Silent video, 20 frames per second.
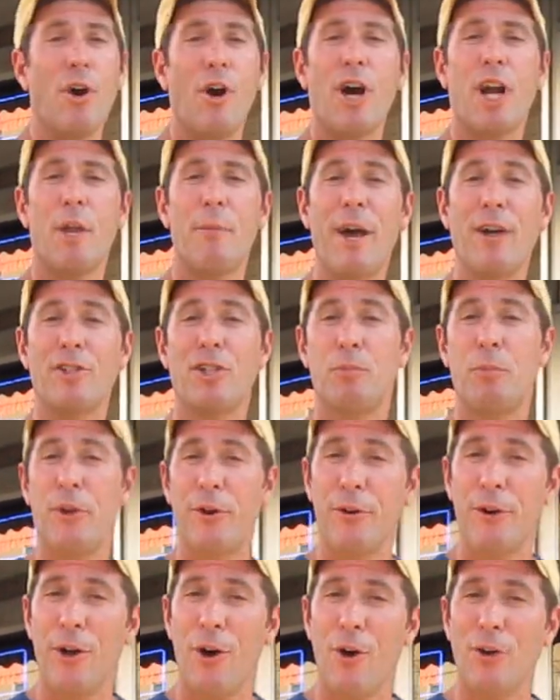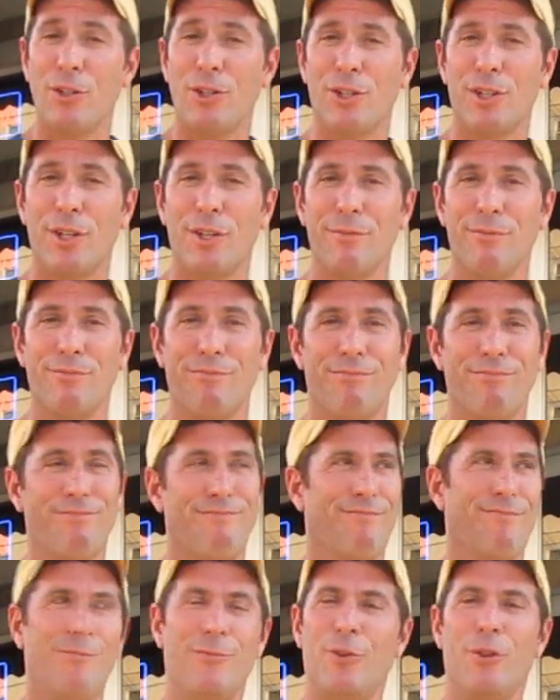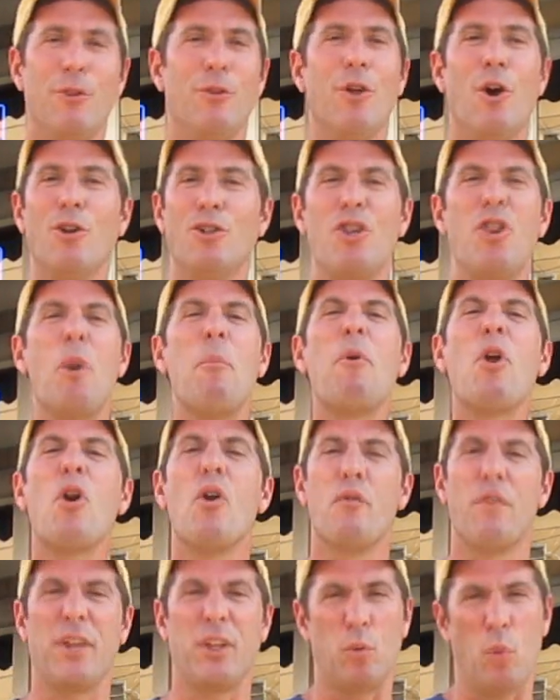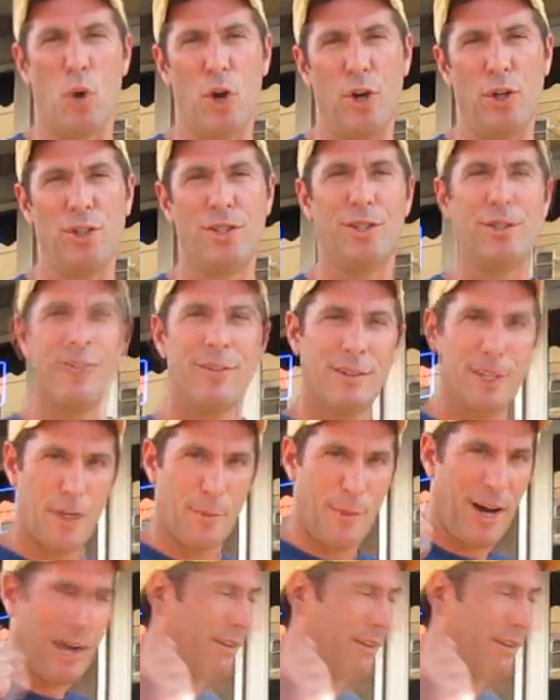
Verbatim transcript: talking about Spiritos, those are the perfect words. Come